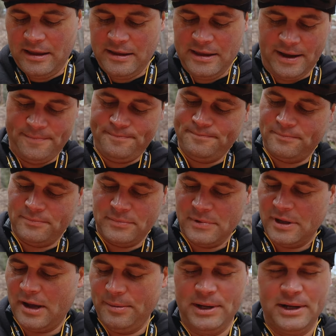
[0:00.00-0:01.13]
Yeah,
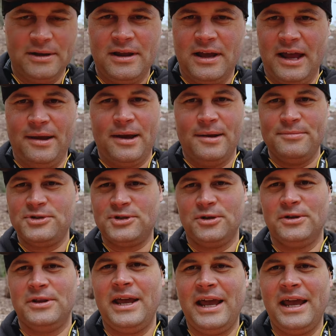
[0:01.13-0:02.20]
I mean, I, I'm sold.